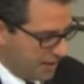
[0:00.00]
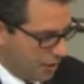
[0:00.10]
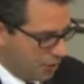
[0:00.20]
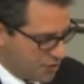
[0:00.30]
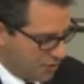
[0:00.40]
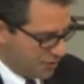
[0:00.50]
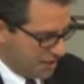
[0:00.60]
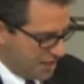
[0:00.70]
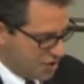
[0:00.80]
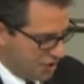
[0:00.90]
It goes over
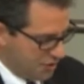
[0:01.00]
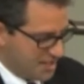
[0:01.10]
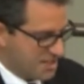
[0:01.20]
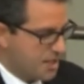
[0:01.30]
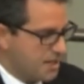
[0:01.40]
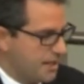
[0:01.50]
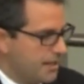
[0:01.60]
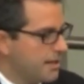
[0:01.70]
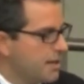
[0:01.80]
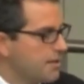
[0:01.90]
the engineering study,